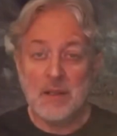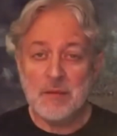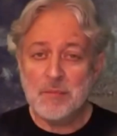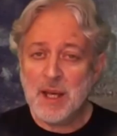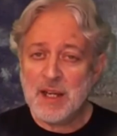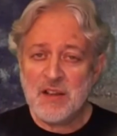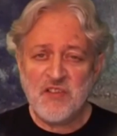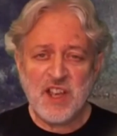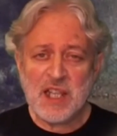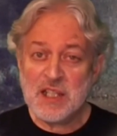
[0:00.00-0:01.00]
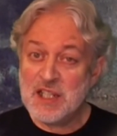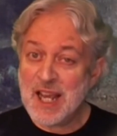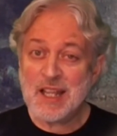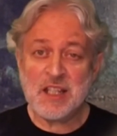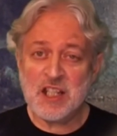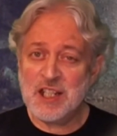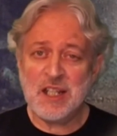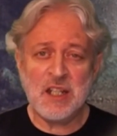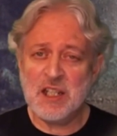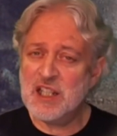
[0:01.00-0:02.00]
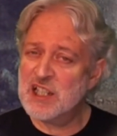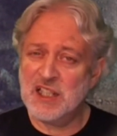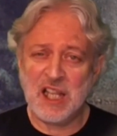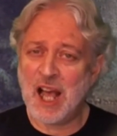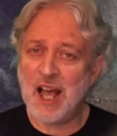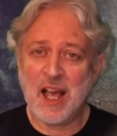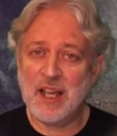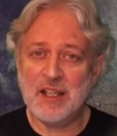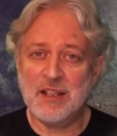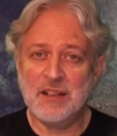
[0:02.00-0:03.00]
Manifest destiny's a lie.